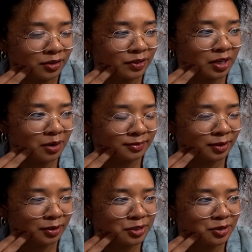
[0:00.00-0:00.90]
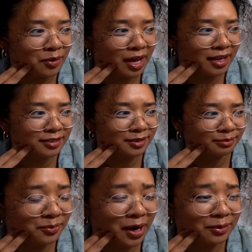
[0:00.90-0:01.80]
Give it up. There is no end.
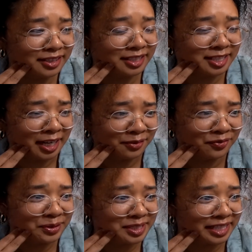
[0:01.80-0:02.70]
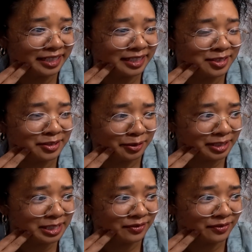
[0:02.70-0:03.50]
Wow, this kind of feels like a series